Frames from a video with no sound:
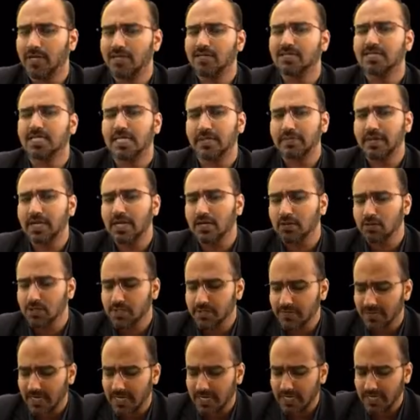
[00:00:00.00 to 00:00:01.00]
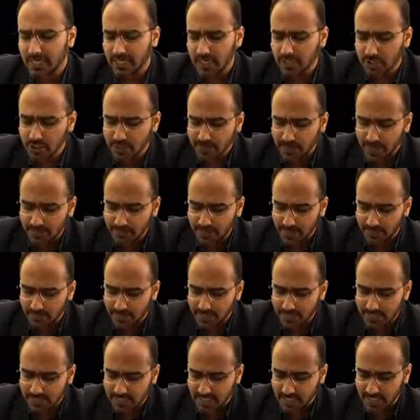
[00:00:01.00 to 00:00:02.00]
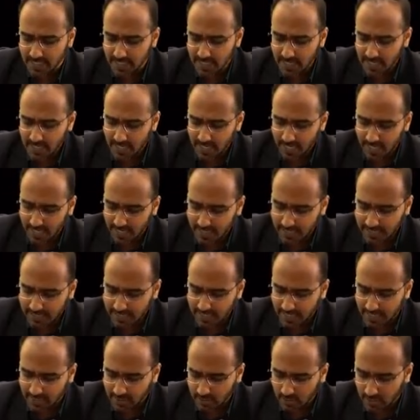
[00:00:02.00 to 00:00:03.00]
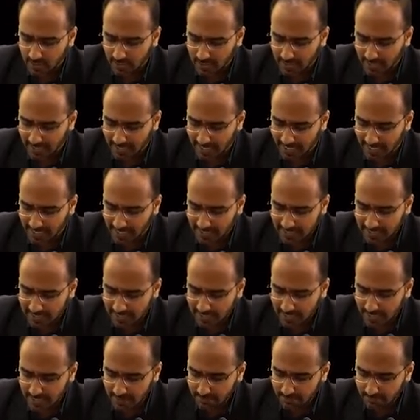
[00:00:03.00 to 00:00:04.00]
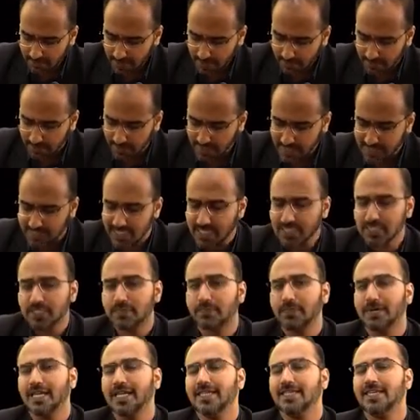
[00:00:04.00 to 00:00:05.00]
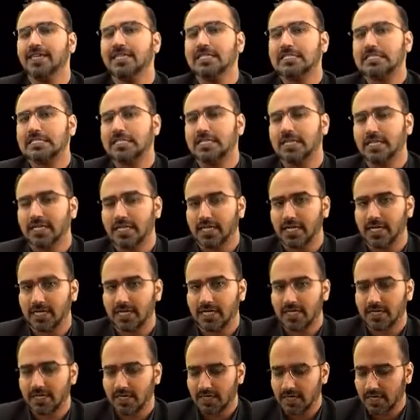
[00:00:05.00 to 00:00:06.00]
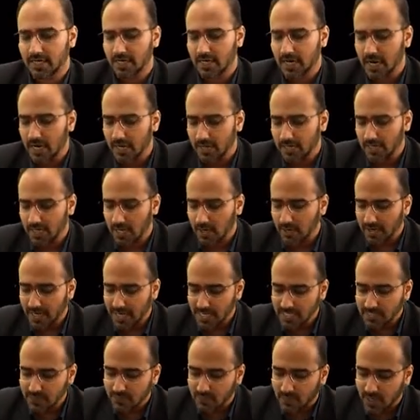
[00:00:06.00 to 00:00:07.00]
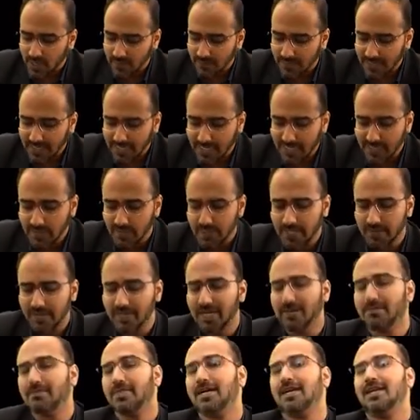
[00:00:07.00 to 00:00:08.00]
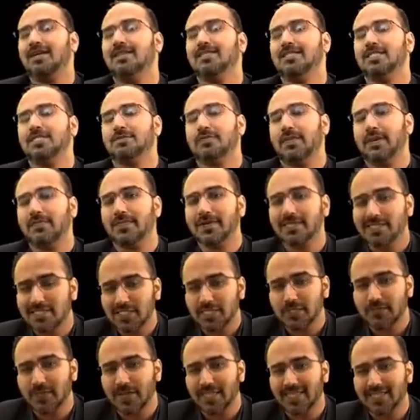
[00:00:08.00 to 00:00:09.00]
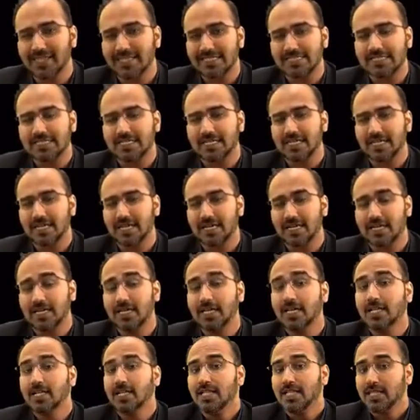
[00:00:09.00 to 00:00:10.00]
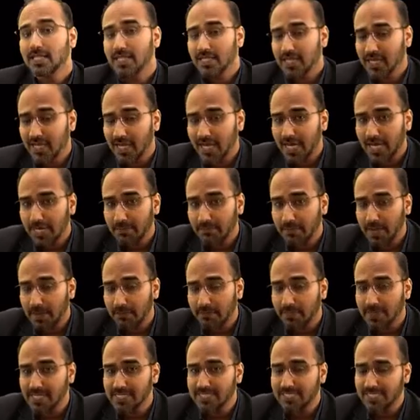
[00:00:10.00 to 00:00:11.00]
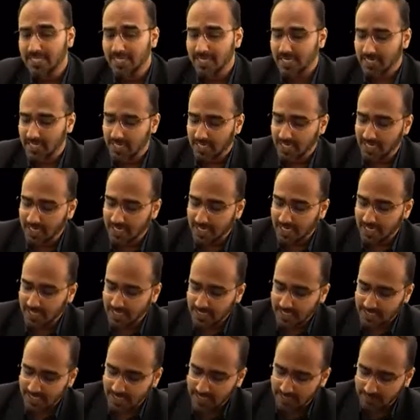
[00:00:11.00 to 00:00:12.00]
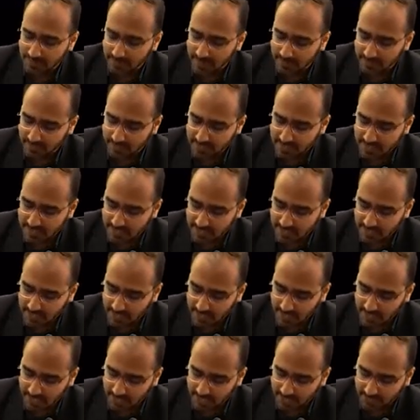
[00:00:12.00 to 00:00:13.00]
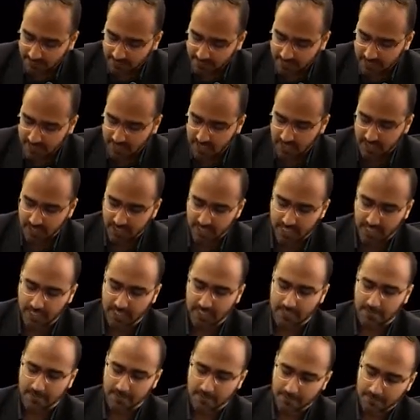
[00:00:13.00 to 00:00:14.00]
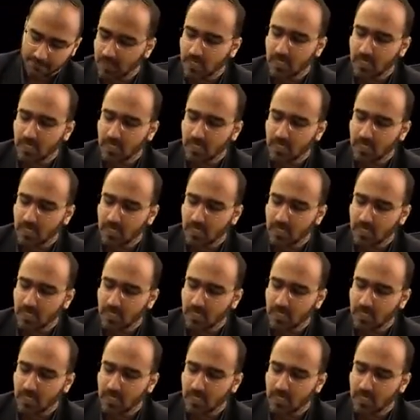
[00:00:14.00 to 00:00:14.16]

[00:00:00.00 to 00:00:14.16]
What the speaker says: it. Semi-closed were introduced by Mapleson. Hence, they are called as Mapleson's breathing circuit. Now guys, what we need to remember in this Mapleson's breathing circuit, they are Mapleson A till Mapleson F circuit.